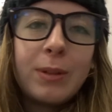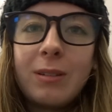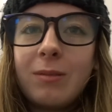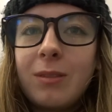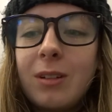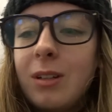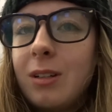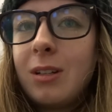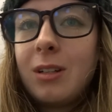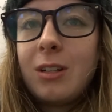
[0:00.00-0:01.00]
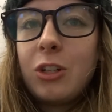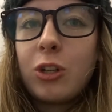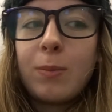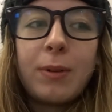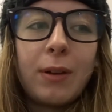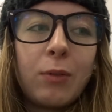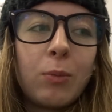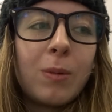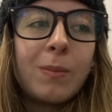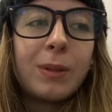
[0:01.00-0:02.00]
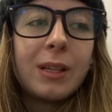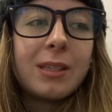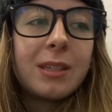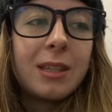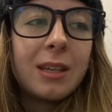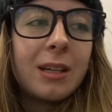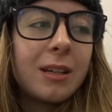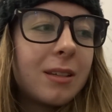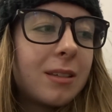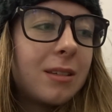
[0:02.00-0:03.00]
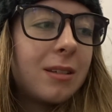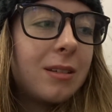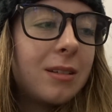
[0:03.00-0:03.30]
been jumping from one place to the next.